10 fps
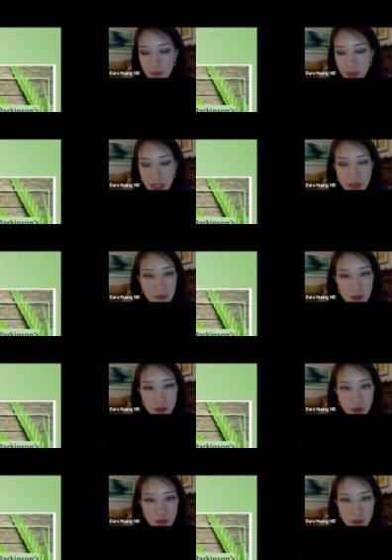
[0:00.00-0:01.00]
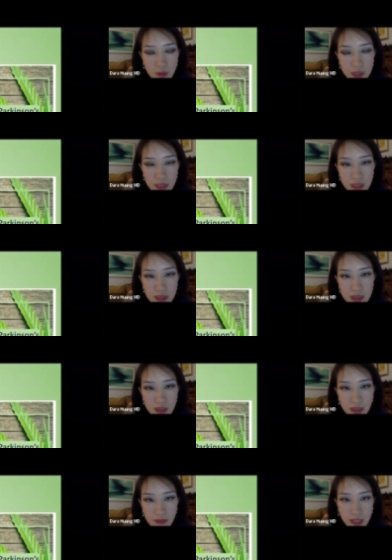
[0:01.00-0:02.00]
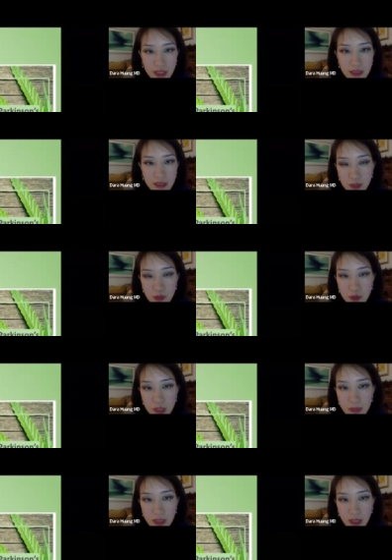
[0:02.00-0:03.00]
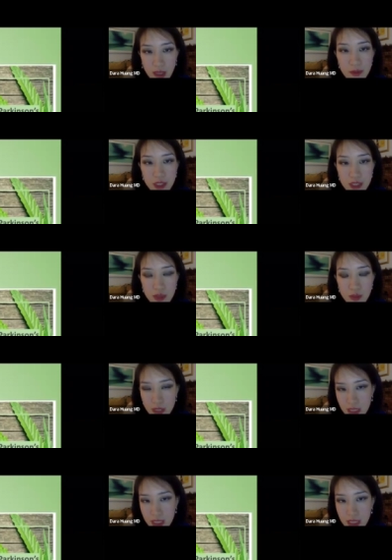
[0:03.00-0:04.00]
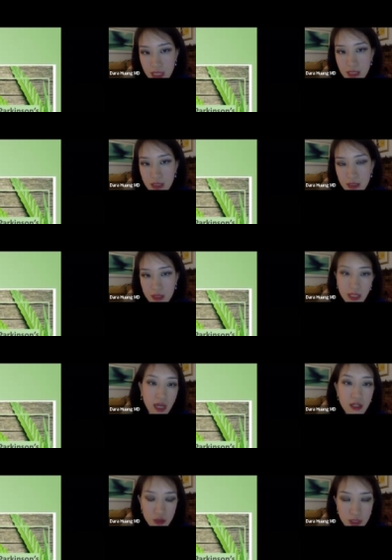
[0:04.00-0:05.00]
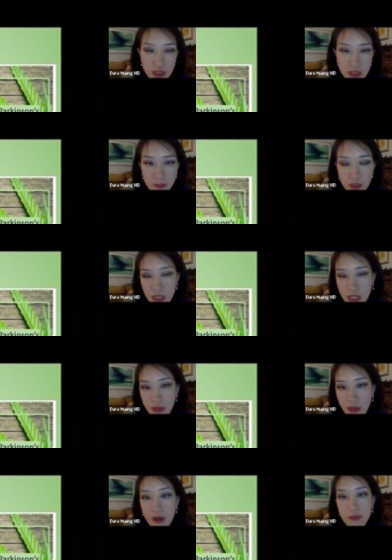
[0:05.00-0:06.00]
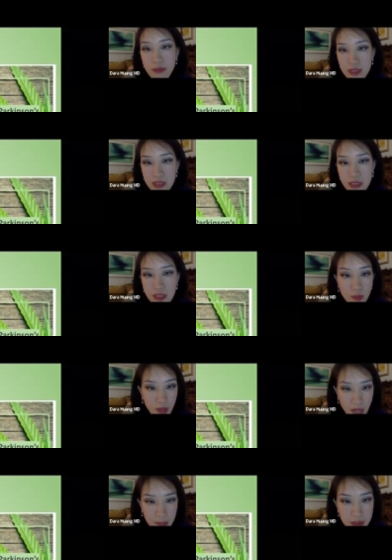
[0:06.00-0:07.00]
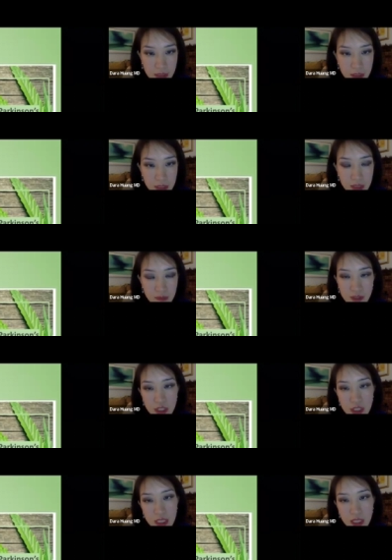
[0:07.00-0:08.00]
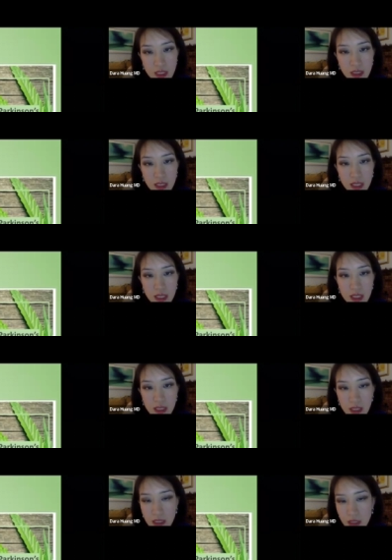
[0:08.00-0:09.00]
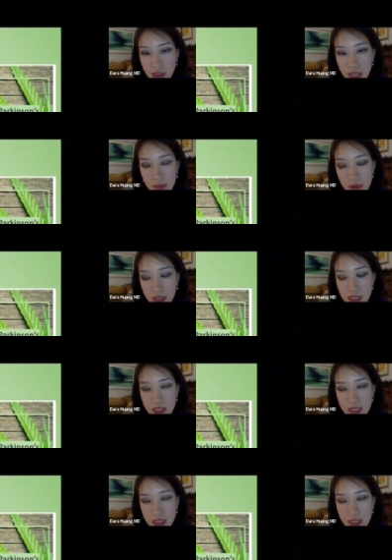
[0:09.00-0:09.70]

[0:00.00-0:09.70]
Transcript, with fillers: pain control wasn't effective, treatment options was to see a psychiatrist or psychotherapist. Perhaps there's a deficiency in the endocannabinoid